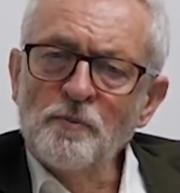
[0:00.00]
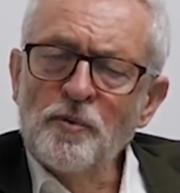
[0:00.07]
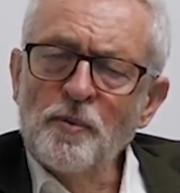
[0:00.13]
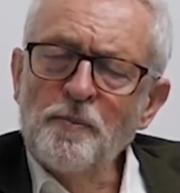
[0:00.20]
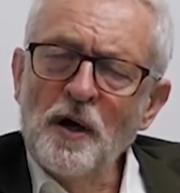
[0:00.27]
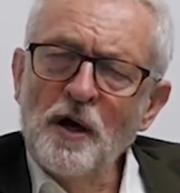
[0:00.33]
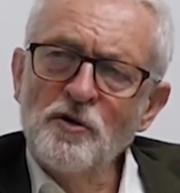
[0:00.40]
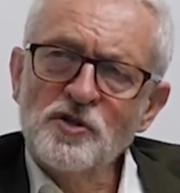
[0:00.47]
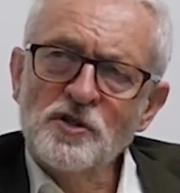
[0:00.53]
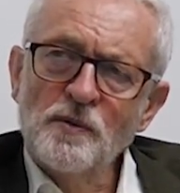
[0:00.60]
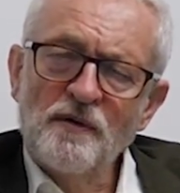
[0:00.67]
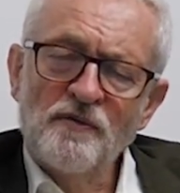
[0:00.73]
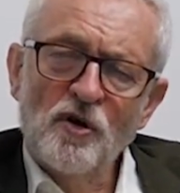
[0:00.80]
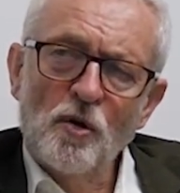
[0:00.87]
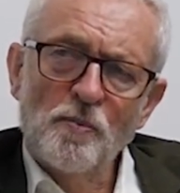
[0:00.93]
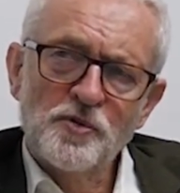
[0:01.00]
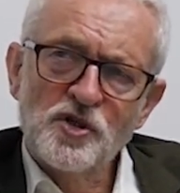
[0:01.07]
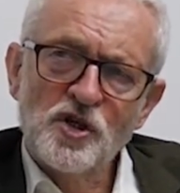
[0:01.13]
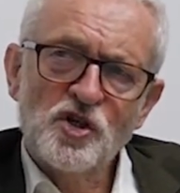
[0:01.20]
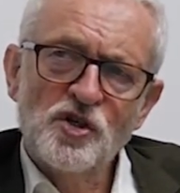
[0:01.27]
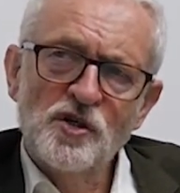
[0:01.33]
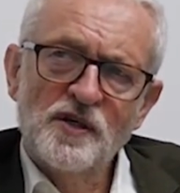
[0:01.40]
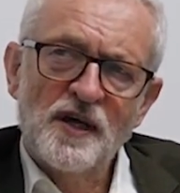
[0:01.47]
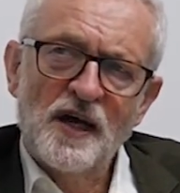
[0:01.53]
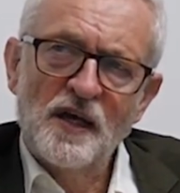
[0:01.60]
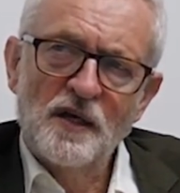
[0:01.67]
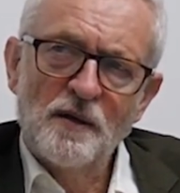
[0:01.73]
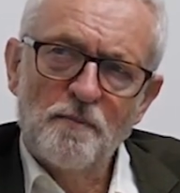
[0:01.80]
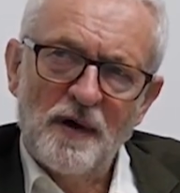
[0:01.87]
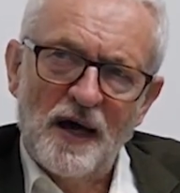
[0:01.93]
proposed that we have an opposition day
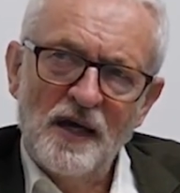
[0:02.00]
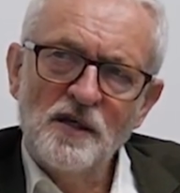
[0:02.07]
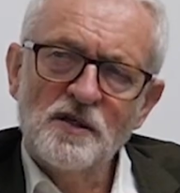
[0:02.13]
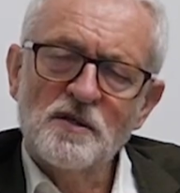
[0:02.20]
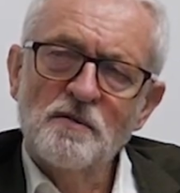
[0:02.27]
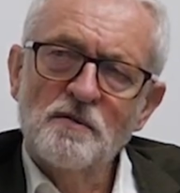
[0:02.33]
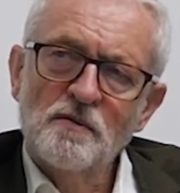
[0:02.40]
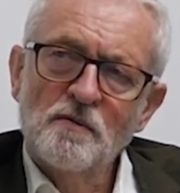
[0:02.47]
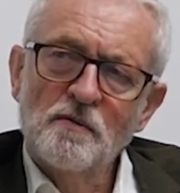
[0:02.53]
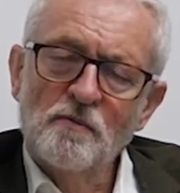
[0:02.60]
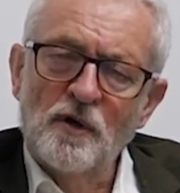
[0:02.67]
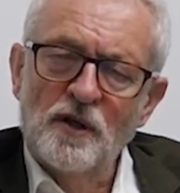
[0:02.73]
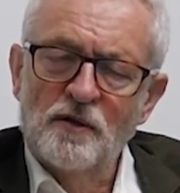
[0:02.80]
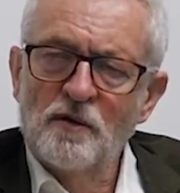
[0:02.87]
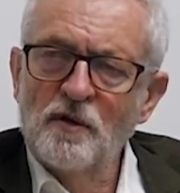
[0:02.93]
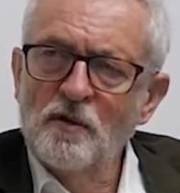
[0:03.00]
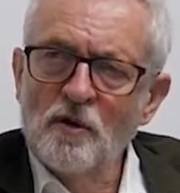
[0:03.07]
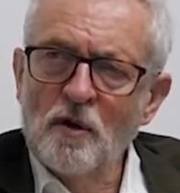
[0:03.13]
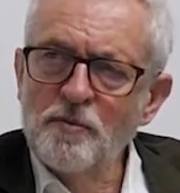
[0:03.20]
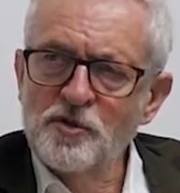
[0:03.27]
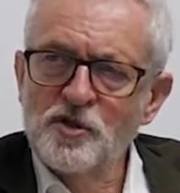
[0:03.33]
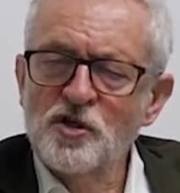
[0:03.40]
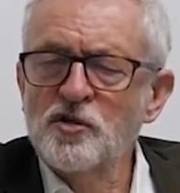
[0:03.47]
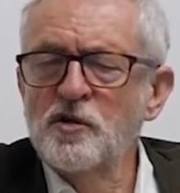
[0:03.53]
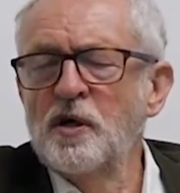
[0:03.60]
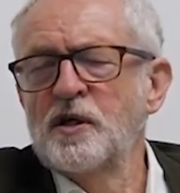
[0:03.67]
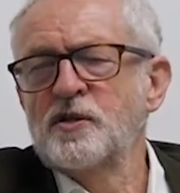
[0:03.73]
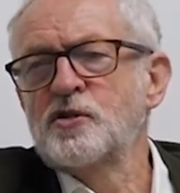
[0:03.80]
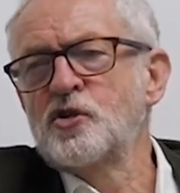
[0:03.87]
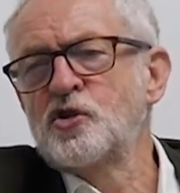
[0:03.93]
debate where the opposition
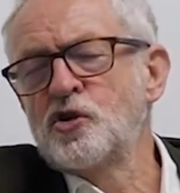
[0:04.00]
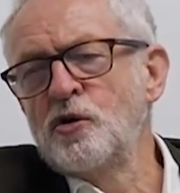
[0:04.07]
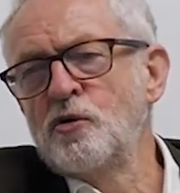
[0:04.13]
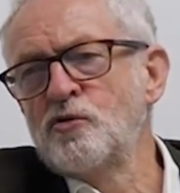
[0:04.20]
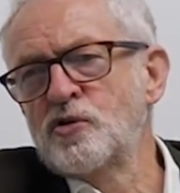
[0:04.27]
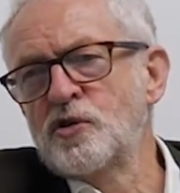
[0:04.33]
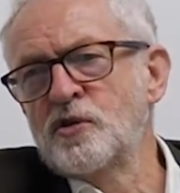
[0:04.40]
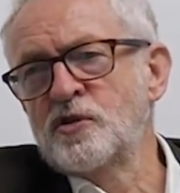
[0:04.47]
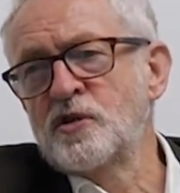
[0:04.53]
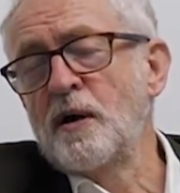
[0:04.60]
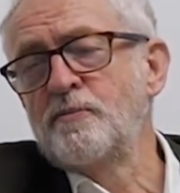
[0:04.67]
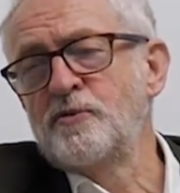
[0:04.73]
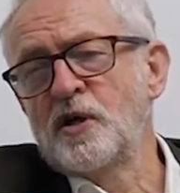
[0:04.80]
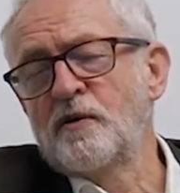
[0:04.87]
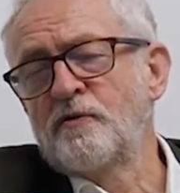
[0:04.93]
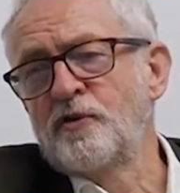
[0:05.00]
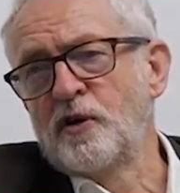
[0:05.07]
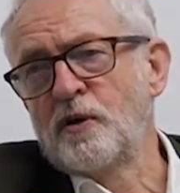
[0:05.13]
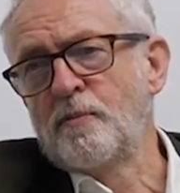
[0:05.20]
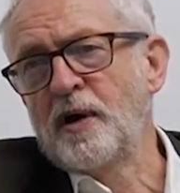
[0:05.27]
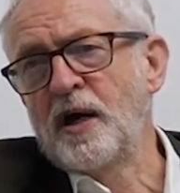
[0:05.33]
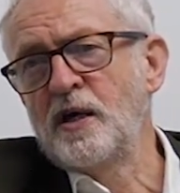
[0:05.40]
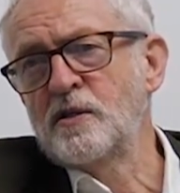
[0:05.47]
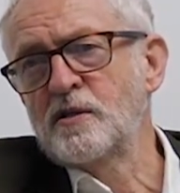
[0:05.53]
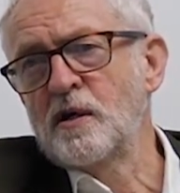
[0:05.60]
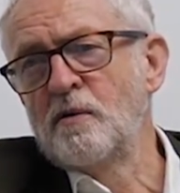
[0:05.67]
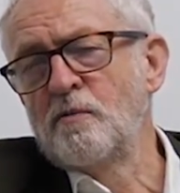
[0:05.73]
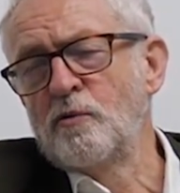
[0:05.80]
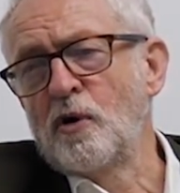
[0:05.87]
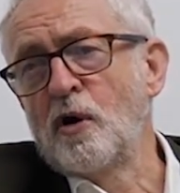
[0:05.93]
gets to choose the subject for debate
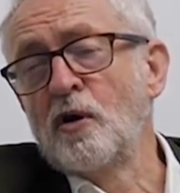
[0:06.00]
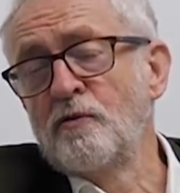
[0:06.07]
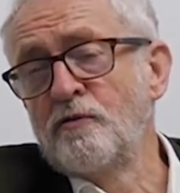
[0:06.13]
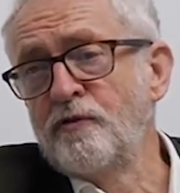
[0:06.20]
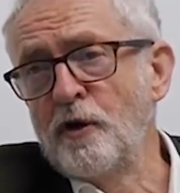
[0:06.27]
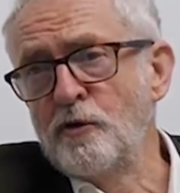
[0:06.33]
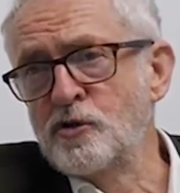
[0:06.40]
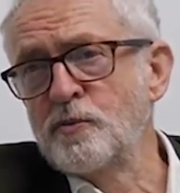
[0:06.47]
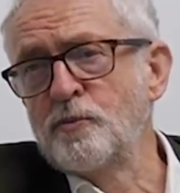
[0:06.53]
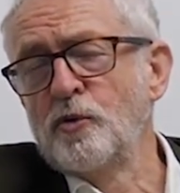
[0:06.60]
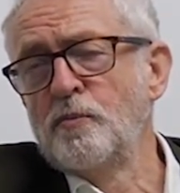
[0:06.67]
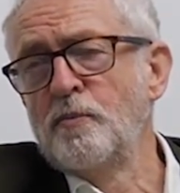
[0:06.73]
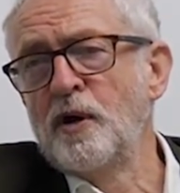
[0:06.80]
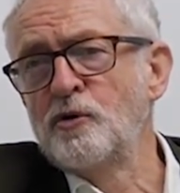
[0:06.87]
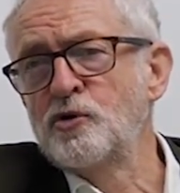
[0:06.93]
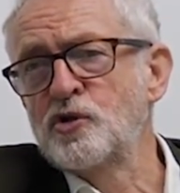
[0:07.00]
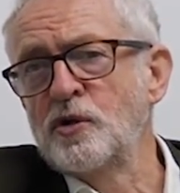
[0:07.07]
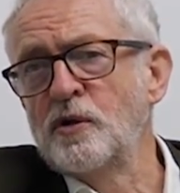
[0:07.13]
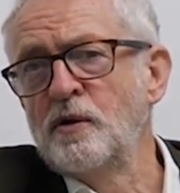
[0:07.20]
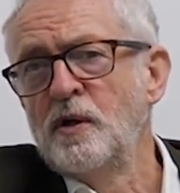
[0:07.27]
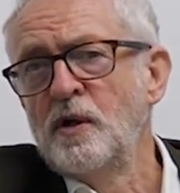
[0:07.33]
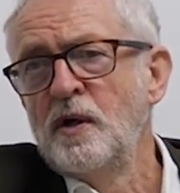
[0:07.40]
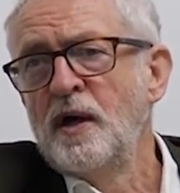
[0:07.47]
and on a votable motion.